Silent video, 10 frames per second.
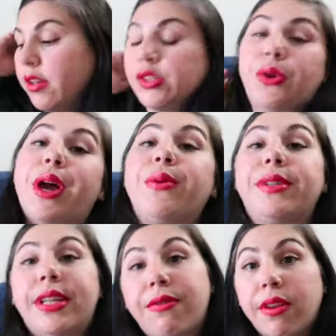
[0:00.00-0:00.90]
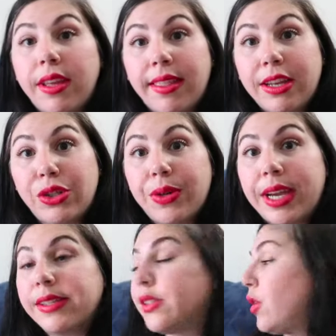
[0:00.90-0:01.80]
So I will definitely let you
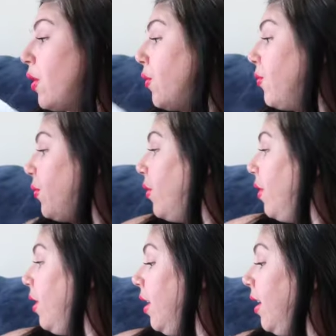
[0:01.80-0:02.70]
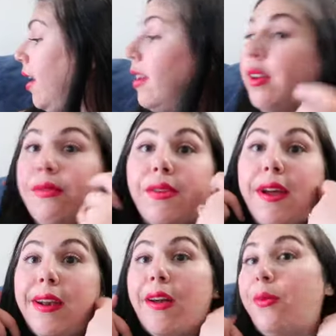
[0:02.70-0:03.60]
guys know, and if
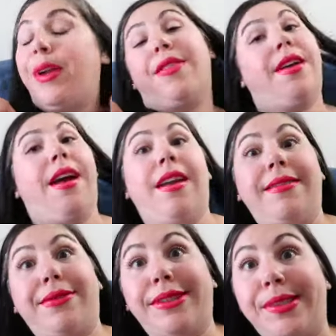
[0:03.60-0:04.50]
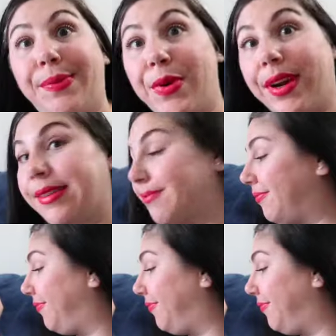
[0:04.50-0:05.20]
not, I'll be on the hunt for some more.